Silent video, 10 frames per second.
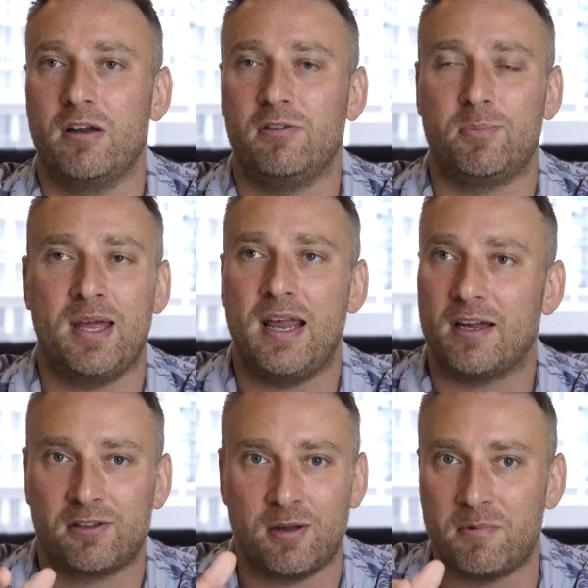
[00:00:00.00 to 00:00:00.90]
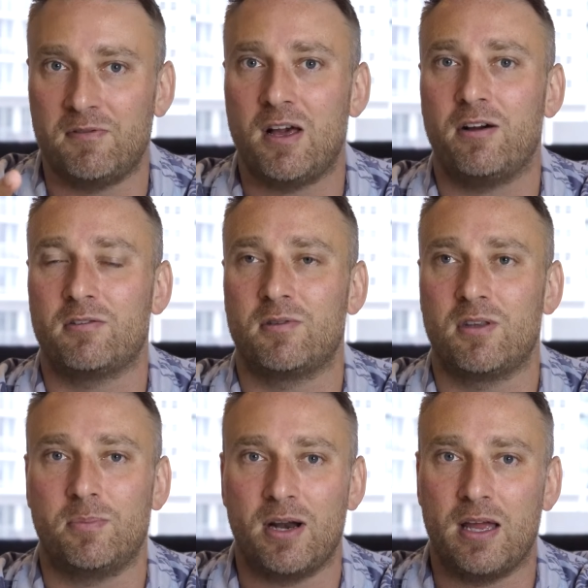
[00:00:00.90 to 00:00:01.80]
you spent X number of dollars with
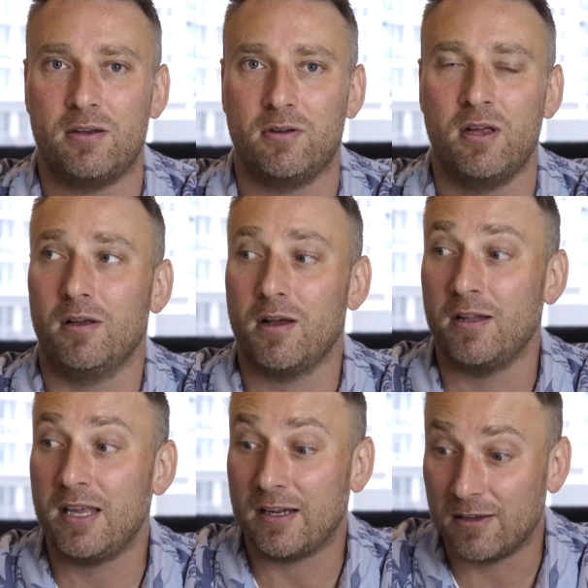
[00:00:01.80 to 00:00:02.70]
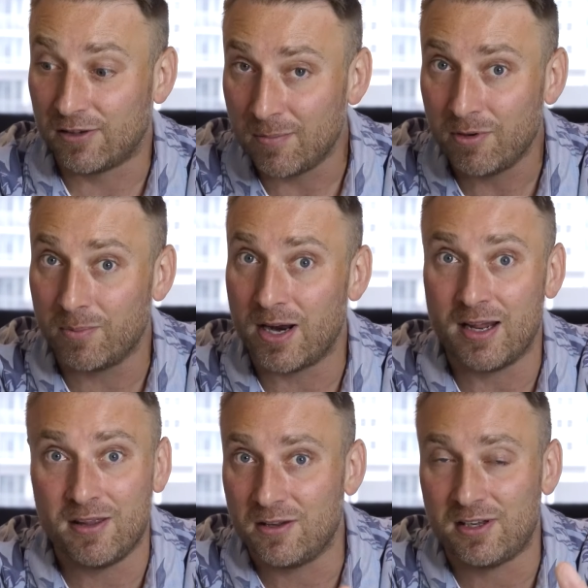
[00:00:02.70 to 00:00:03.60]
the brand. Contact a similar
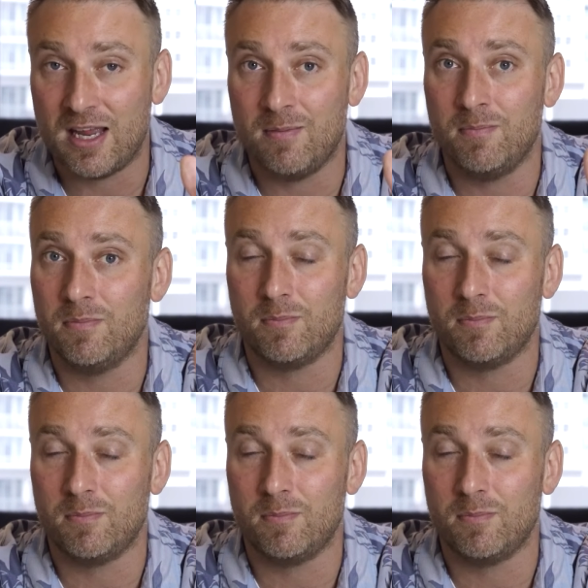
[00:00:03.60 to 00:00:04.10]
brand in the same